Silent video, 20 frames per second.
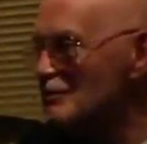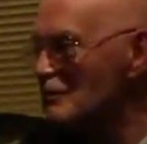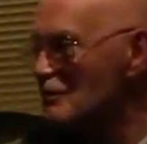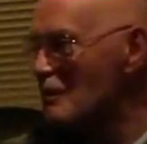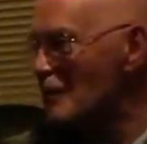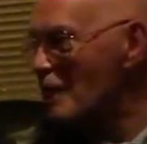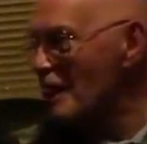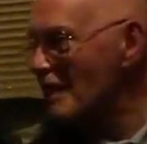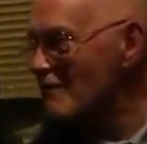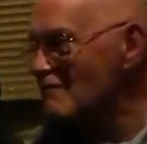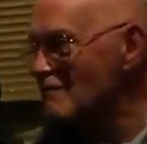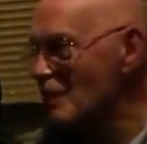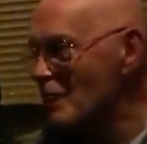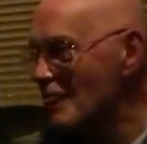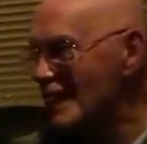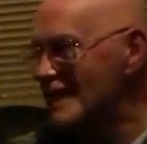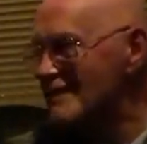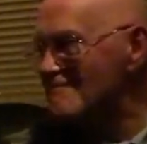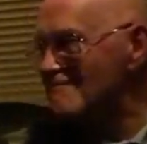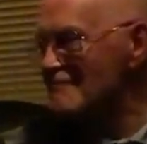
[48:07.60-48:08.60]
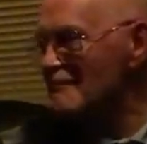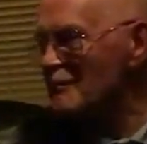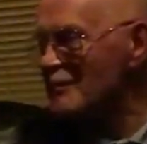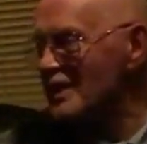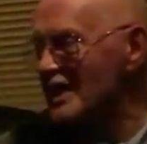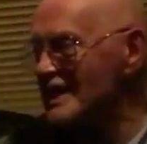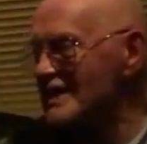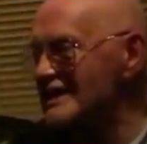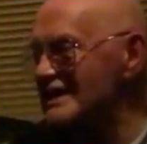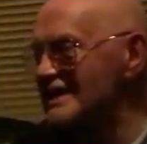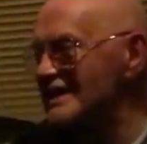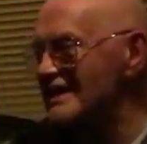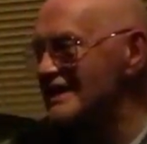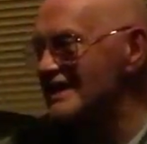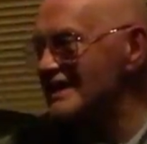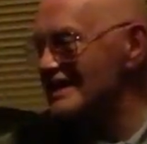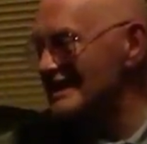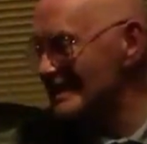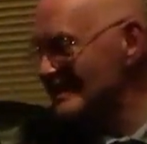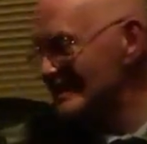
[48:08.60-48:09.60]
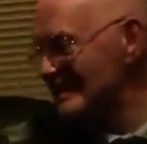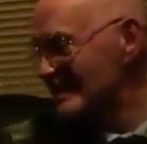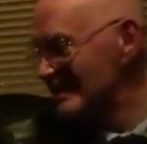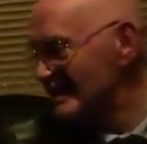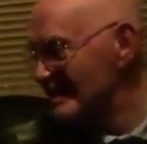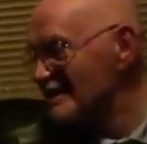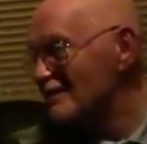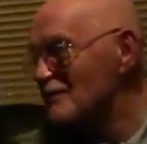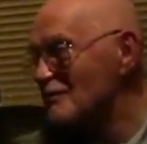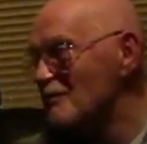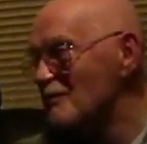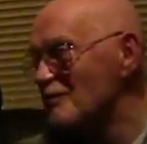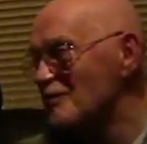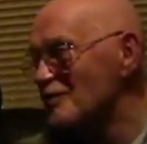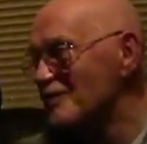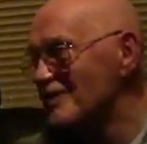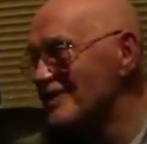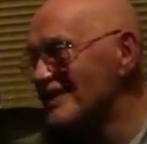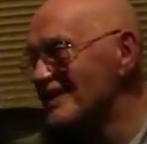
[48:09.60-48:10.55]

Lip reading: He'll probably ignore us. Or he's probably busy.